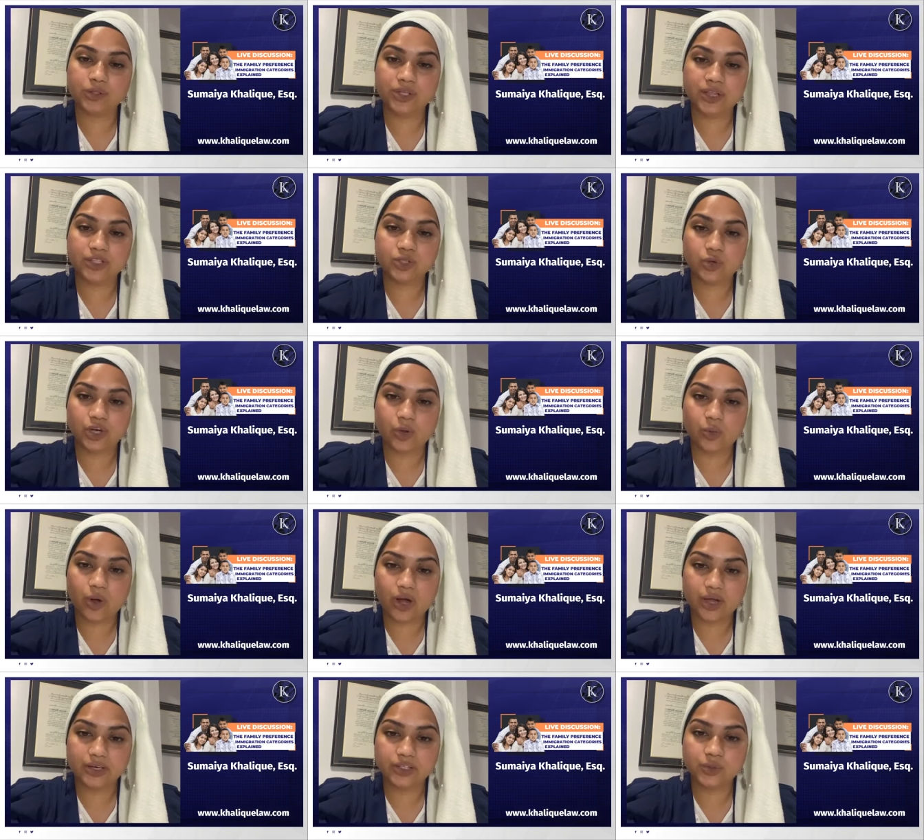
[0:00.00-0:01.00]
older than
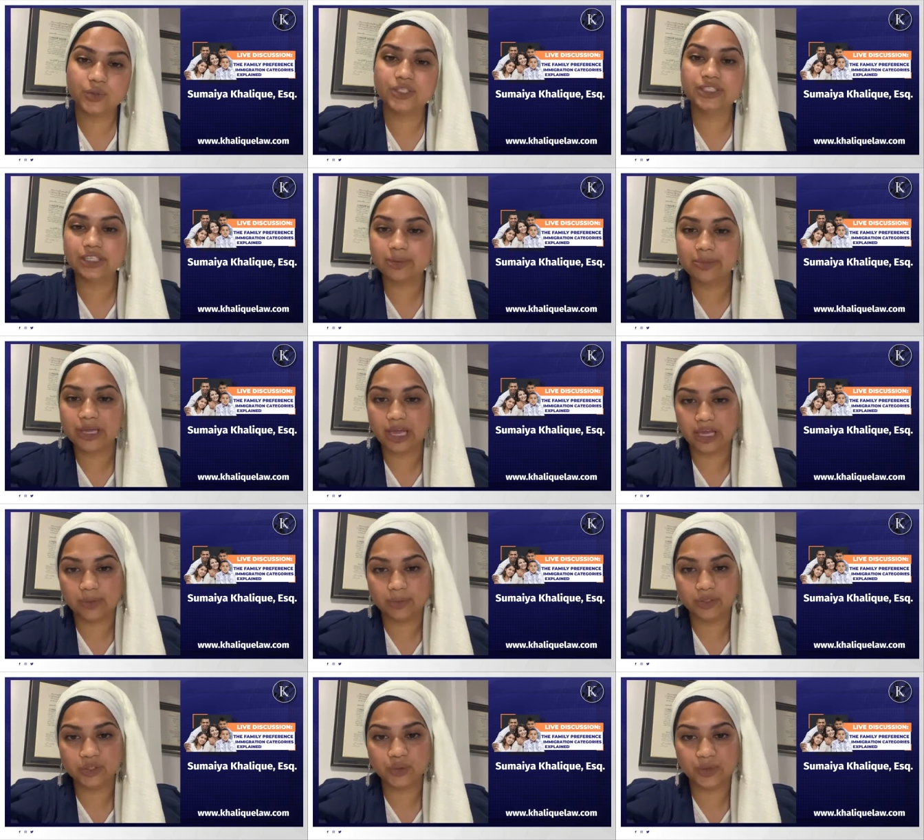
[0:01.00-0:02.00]
21 to still be
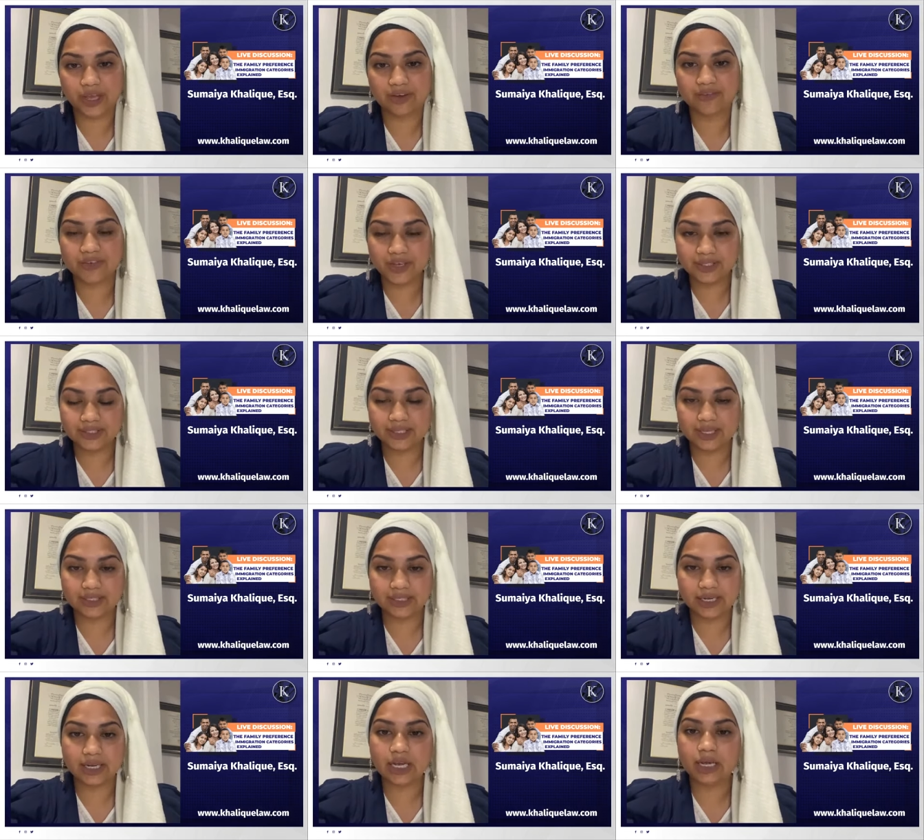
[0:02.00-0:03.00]
able to get
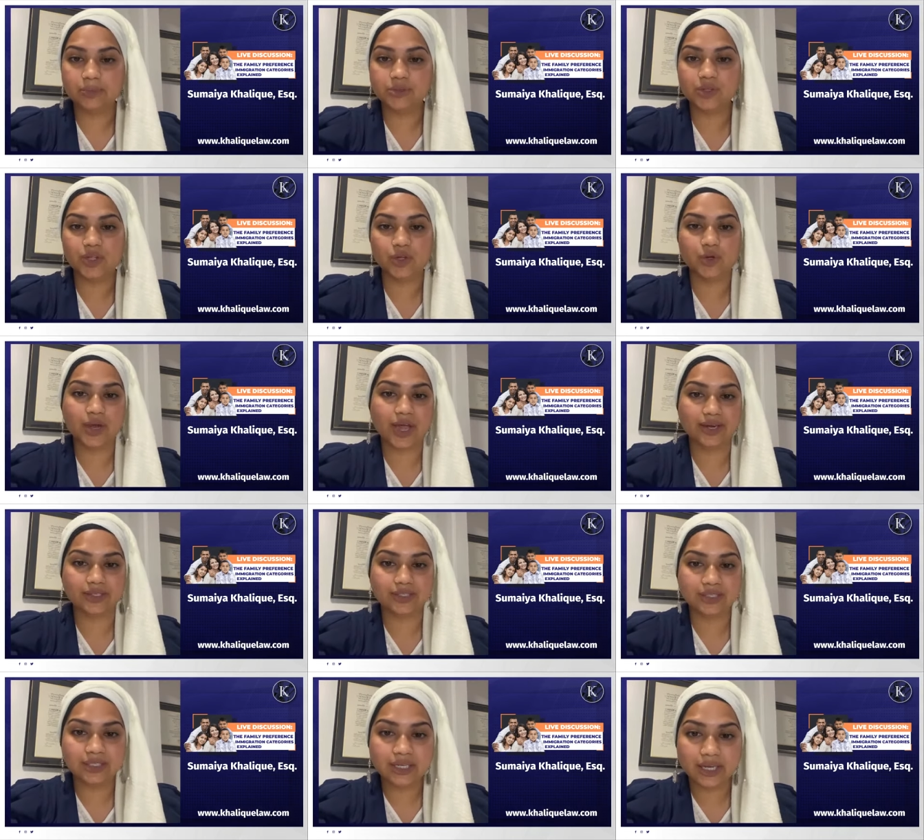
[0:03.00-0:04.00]
visas and come to the
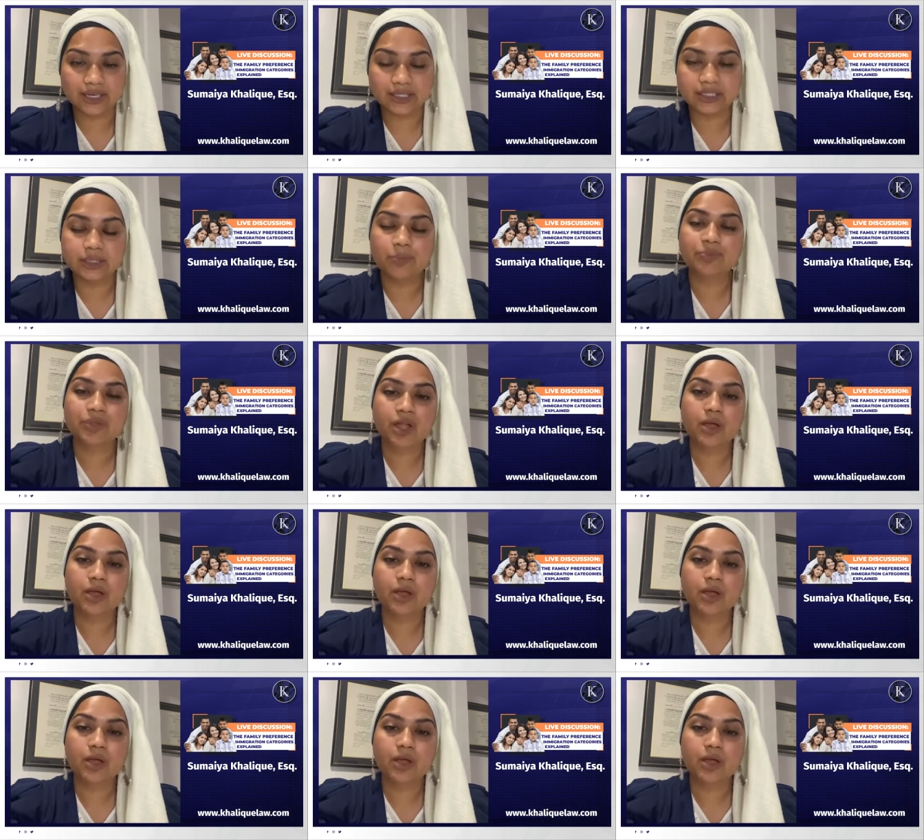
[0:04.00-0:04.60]
United States.